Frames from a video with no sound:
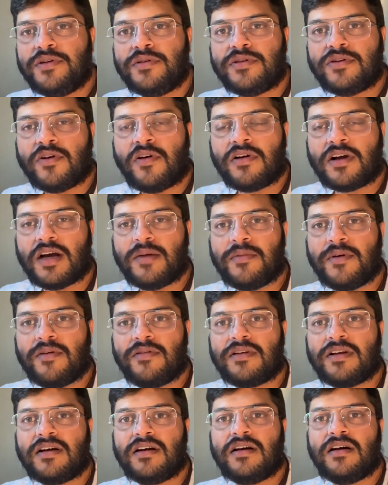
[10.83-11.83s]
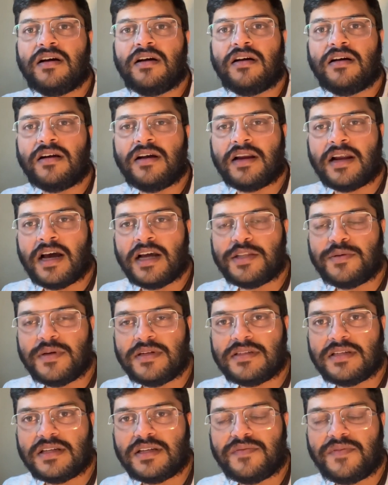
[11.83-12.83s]
to talk about a
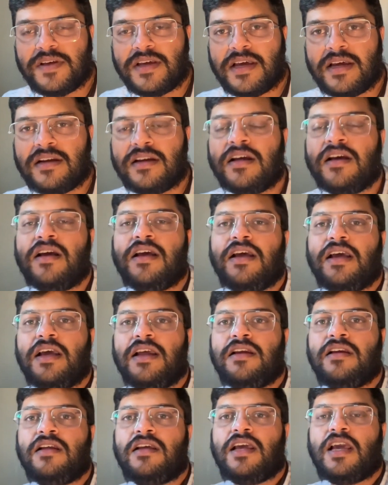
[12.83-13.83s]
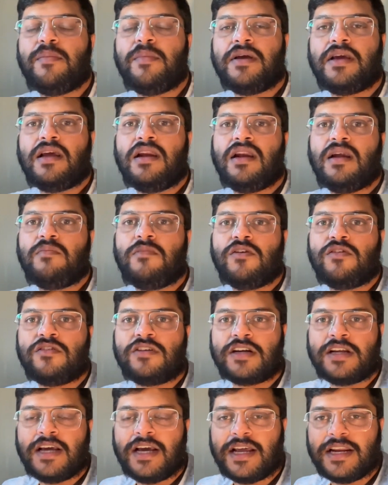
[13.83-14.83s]
graduate certificate in Chemical
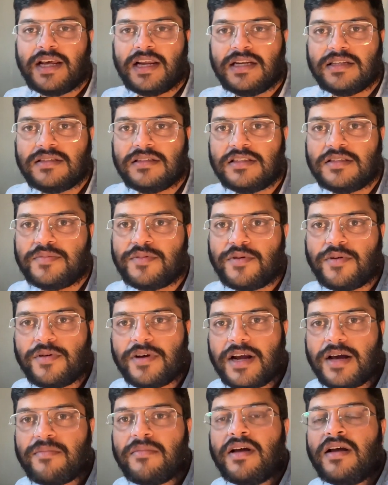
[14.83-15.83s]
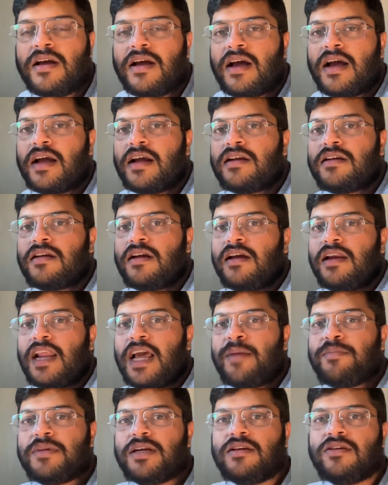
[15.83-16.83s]
Laboratory Analysis program at
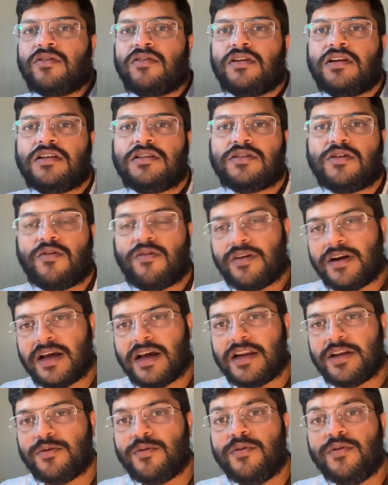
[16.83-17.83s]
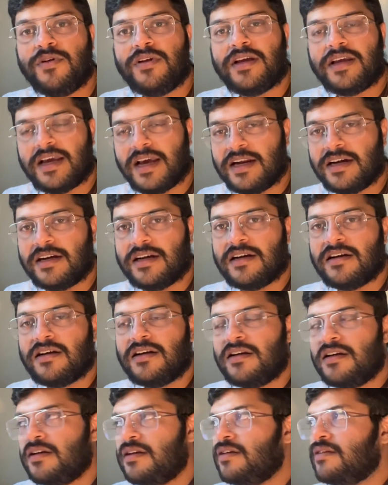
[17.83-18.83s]
Lambton College, Ontario, Canada.
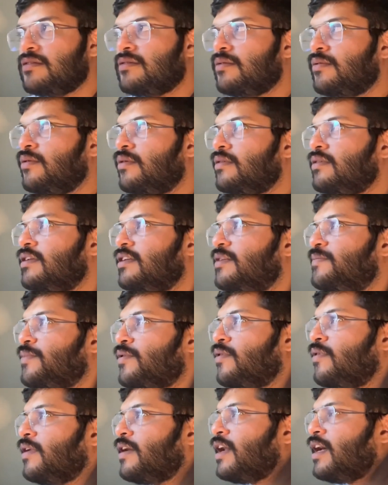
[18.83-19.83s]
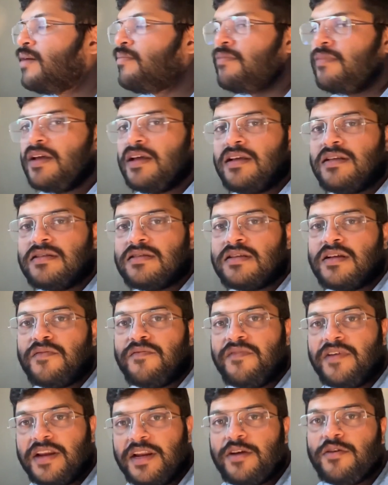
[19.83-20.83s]
So this program is a
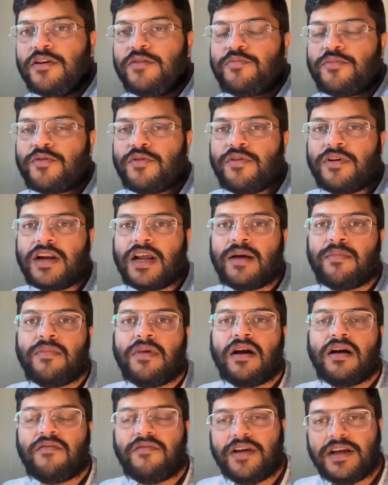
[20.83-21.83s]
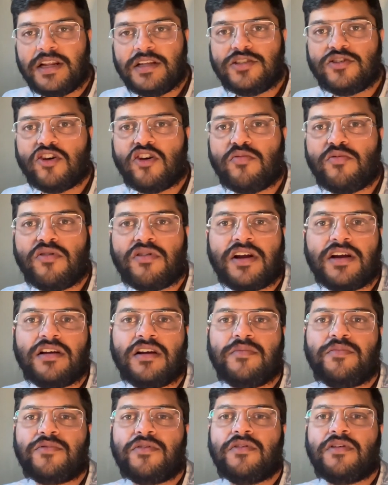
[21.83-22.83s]
very good program, a very
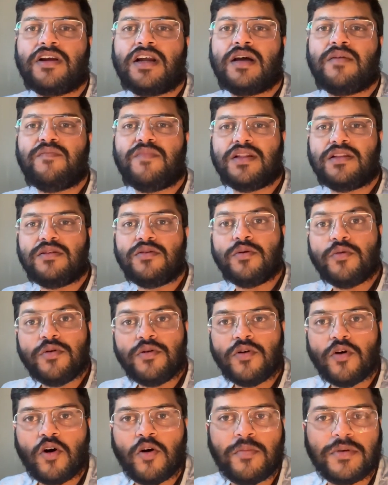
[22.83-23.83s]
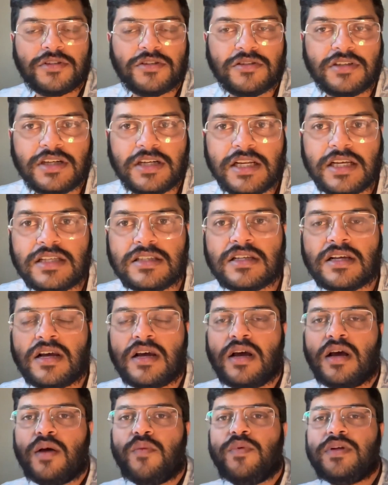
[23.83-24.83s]
job-oriented program with good opportunities,
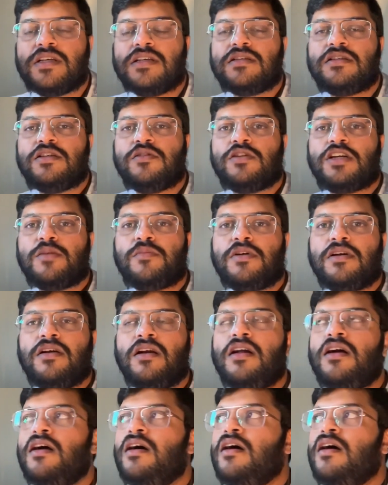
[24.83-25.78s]
which is suitable